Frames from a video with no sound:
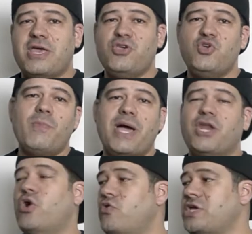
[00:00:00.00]
you
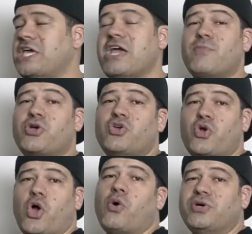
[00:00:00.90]
might own the camera
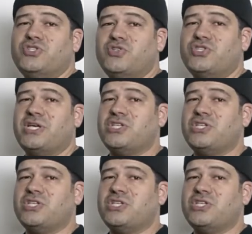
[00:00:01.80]
you're always using.